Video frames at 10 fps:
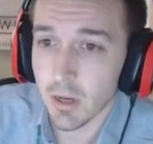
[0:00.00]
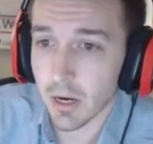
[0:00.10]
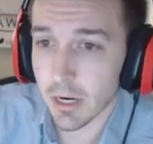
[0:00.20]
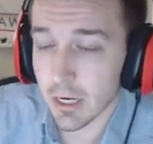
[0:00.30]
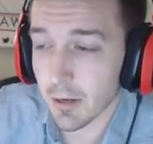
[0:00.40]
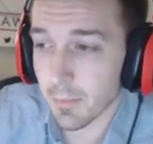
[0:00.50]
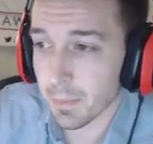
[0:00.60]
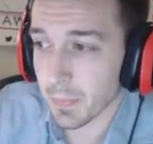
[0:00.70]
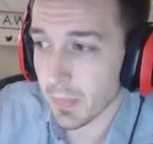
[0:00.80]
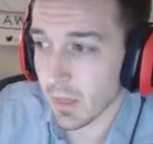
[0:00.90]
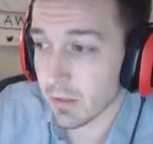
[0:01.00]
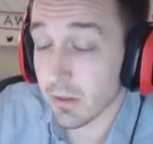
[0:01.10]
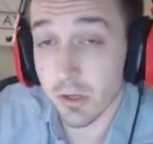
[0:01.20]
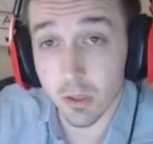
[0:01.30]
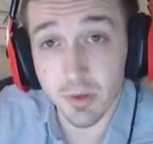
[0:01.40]
Um, and
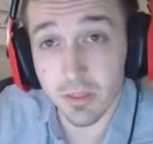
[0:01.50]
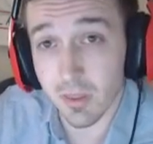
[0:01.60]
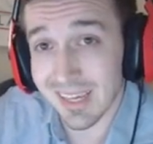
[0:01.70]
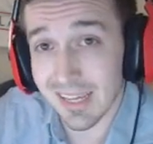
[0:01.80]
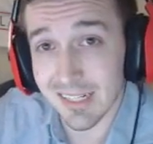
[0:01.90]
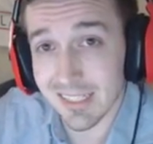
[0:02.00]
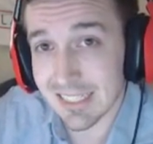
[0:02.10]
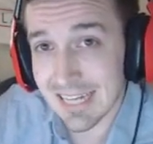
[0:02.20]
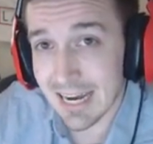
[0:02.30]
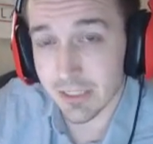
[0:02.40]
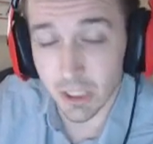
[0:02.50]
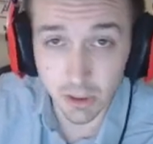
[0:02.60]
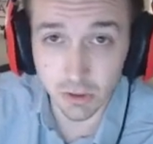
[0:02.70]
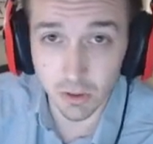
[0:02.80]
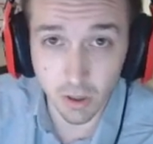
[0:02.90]
then the other big thing, it is not
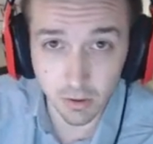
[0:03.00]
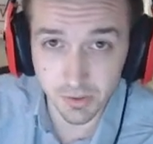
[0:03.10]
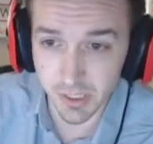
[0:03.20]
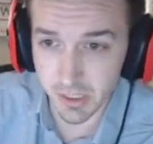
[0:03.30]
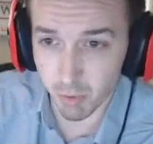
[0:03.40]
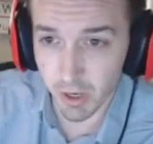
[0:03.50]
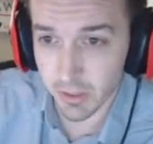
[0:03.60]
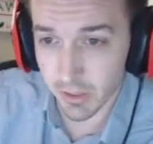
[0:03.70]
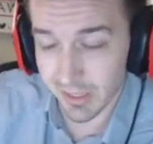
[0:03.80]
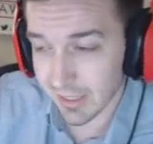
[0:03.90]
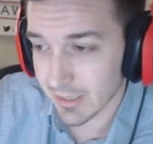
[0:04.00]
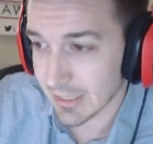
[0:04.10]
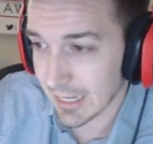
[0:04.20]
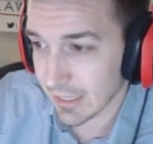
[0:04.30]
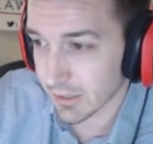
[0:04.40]
under R L C S branding. It is
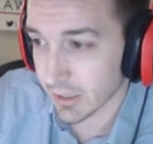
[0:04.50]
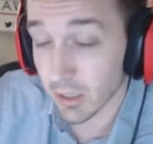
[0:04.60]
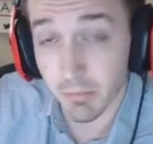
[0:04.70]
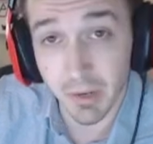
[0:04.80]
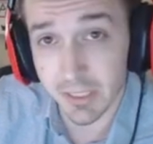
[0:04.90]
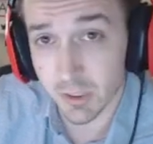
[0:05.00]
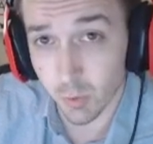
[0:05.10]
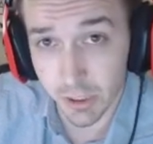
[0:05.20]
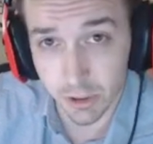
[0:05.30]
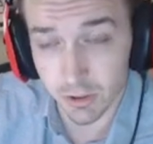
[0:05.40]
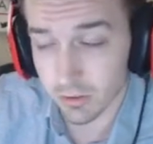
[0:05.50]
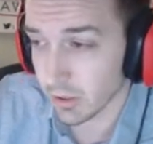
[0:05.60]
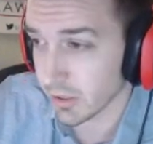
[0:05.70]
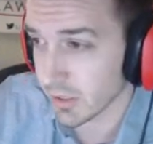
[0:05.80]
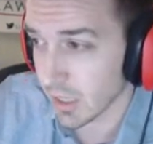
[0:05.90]
not done by Twitch.
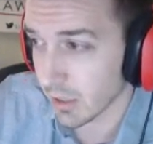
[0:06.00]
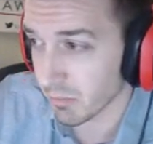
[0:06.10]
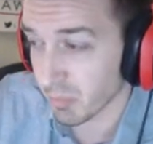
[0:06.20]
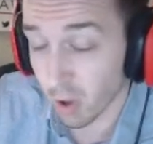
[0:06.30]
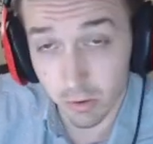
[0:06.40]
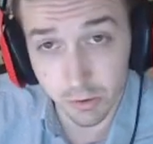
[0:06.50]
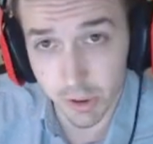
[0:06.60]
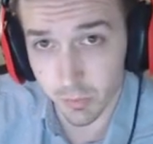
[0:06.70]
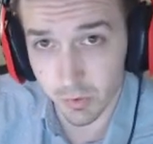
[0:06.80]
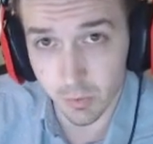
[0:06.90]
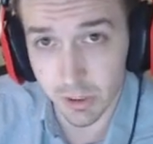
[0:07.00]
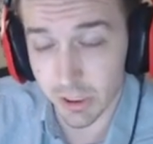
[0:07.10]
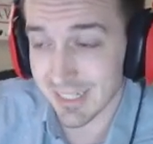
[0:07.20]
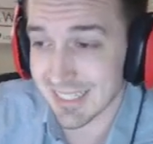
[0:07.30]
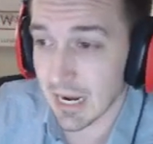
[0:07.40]
It is not in partnership with Twitch.
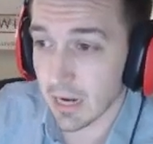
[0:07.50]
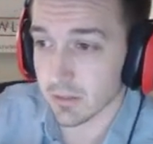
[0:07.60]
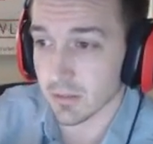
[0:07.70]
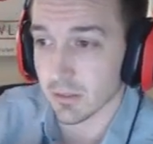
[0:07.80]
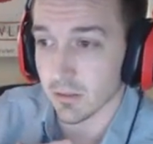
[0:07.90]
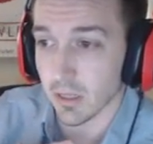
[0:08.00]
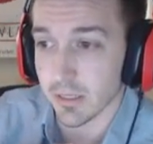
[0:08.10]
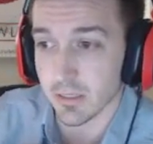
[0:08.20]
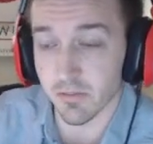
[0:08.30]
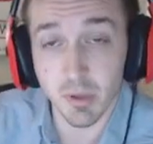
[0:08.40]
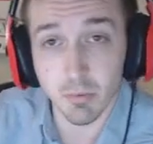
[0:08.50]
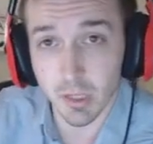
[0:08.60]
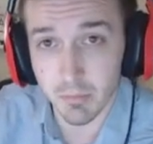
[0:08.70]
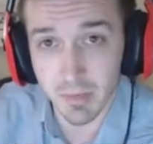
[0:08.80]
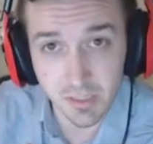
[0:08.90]
It is not in likes of people
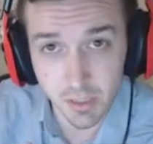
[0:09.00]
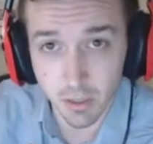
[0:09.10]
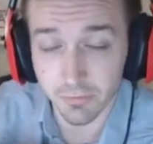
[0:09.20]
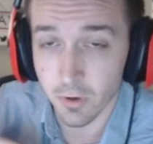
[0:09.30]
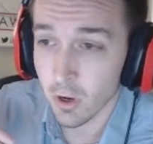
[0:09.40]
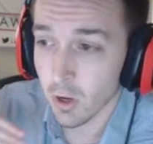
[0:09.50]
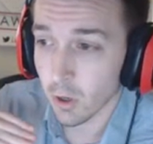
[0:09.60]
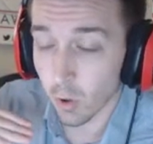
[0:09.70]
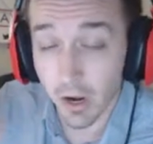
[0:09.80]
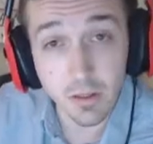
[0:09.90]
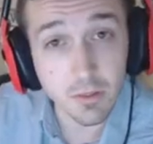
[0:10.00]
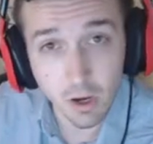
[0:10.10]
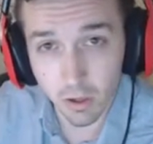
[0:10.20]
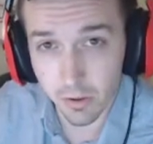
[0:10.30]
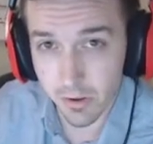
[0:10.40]
like myself or any of the
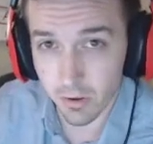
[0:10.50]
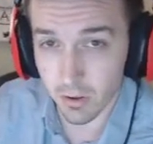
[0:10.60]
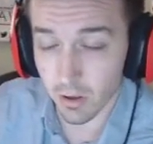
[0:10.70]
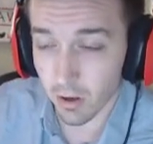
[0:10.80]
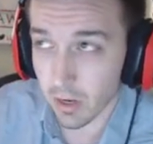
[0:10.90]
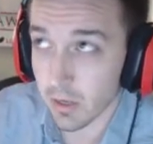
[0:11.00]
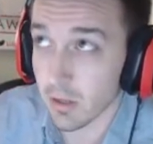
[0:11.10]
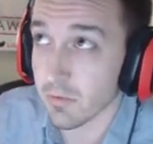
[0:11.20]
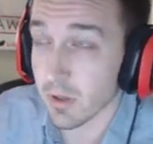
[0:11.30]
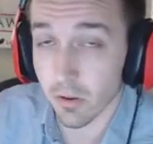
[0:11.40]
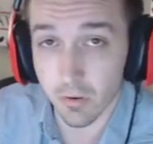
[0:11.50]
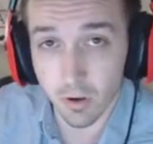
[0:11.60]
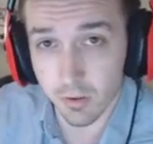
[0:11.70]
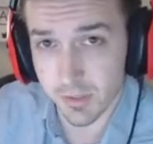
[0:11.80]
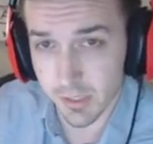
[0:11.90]
other, any of the other
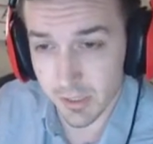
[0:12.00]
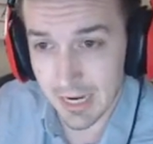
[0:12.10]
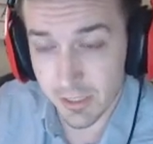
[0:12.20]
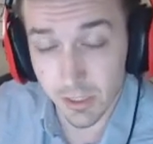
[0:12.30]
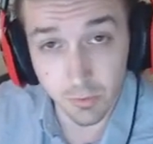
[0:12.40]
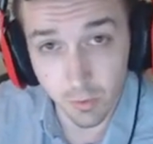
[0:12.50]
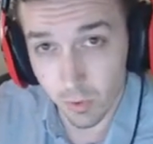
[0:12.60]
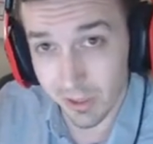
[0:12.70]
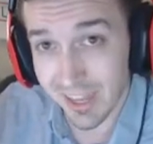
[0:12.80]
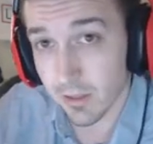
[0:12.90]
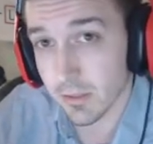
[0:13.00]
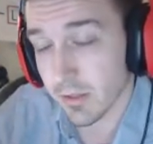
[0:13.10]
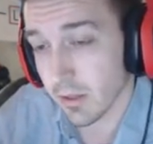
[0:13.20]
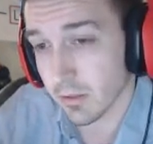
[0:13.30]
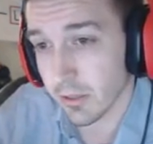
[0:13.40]
R L C S casting crew, and we'll get into
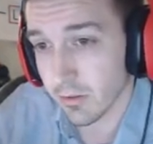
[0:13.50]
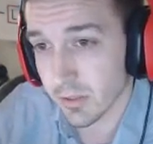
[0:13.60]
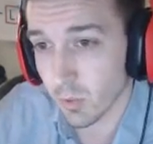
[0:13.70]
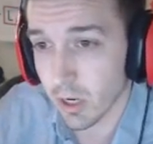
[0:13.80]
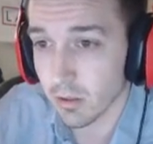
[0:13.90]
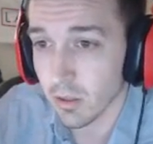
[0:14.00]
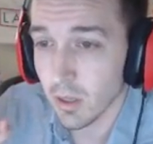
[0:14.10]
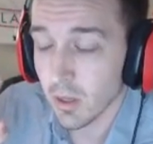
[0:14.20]
that later as well.